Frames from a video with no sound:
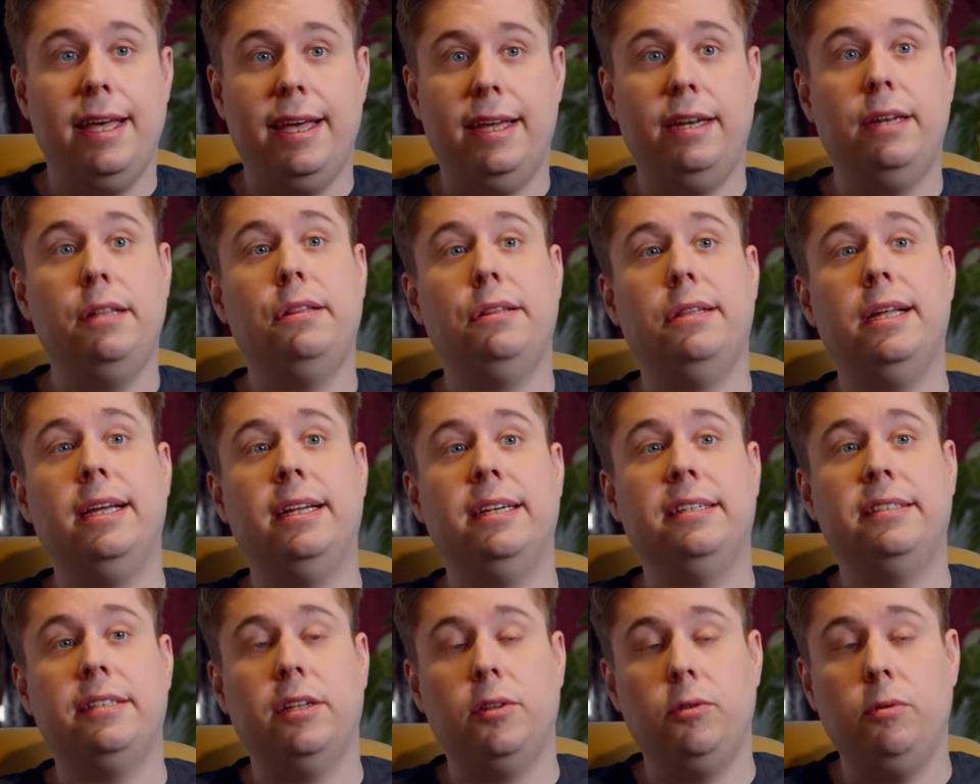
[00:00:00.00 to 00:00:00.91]
and the
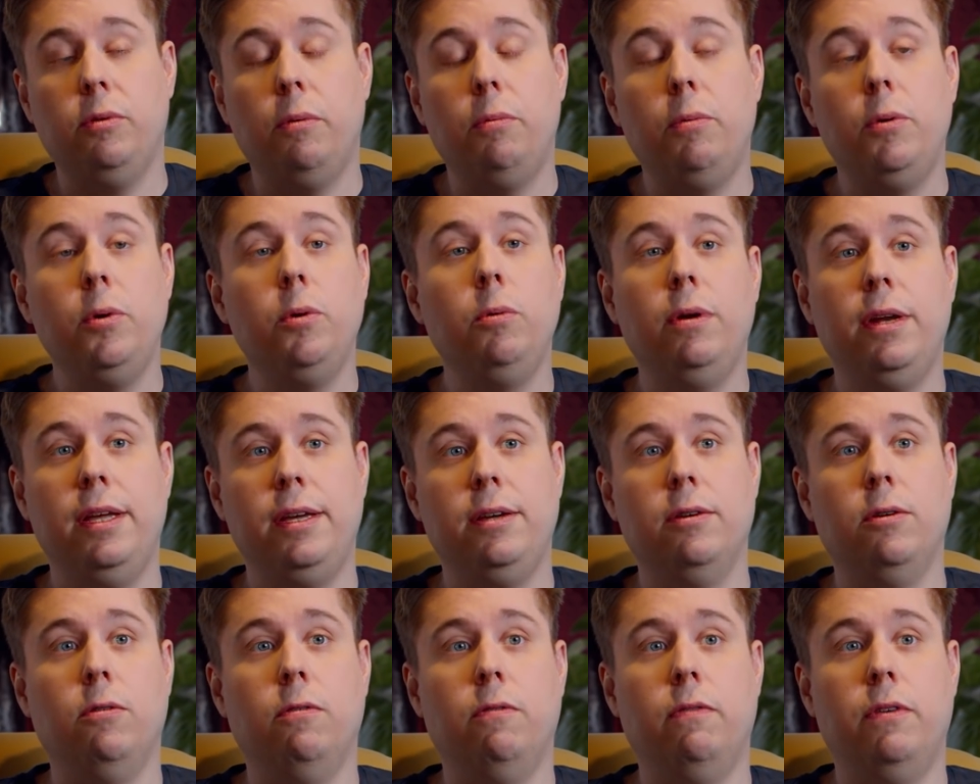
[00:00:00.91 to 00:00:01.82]
sense that you're
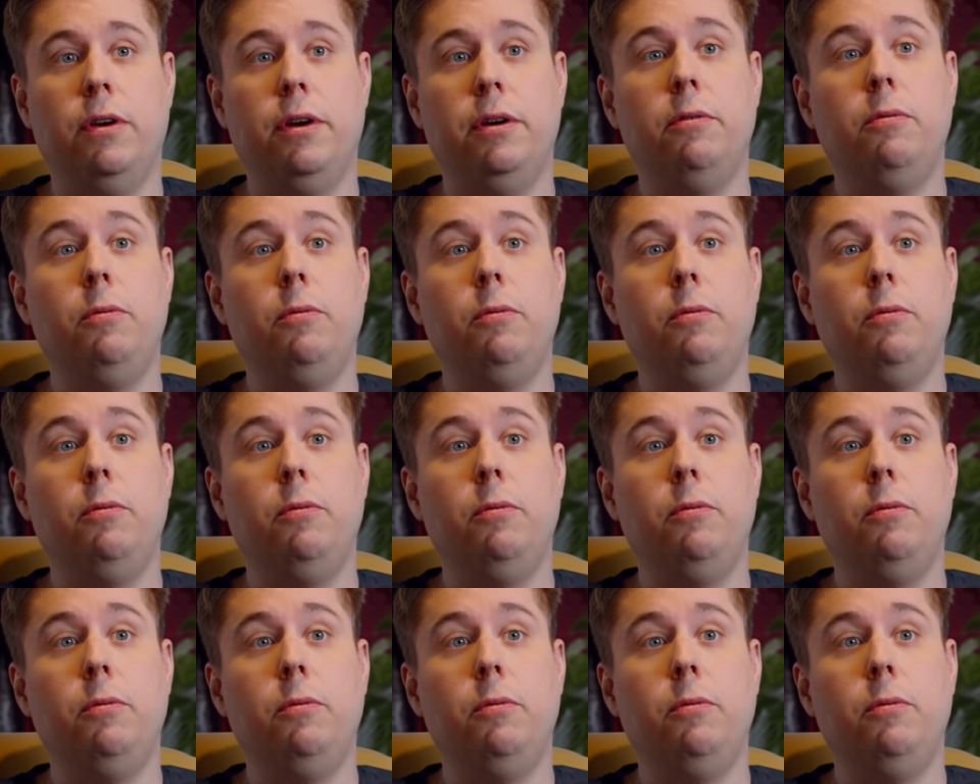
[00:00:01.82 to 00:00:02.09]
ruling over